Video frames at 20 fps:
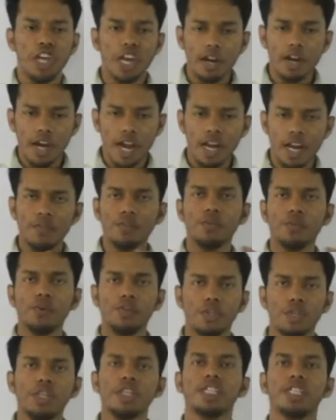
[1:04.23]
in any full
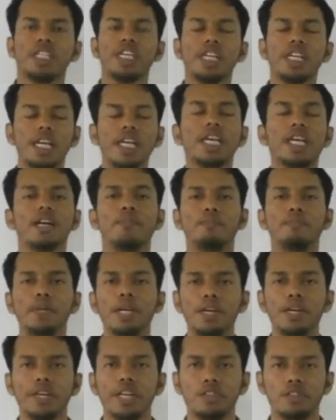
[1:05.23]
cell reaction, in any
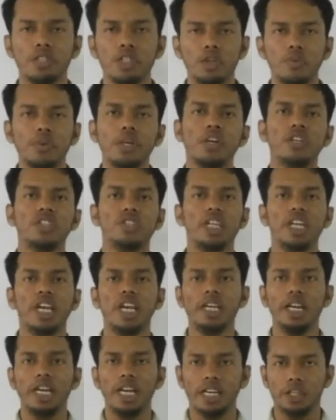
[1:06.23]
complete reaction, you will not see
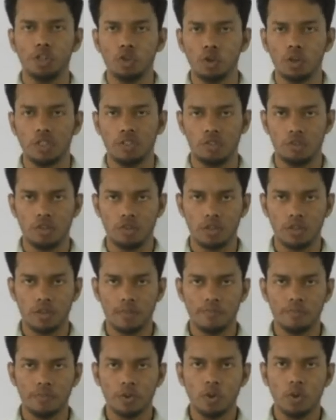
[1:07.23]
any electrons.
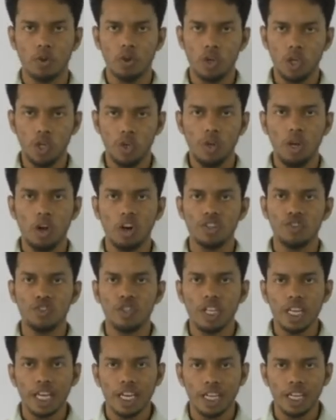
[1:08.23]
You will not
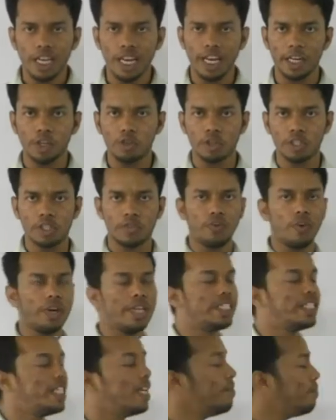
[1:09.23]
see any electrons. For
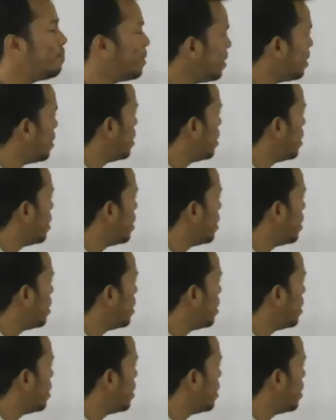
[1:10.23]
example,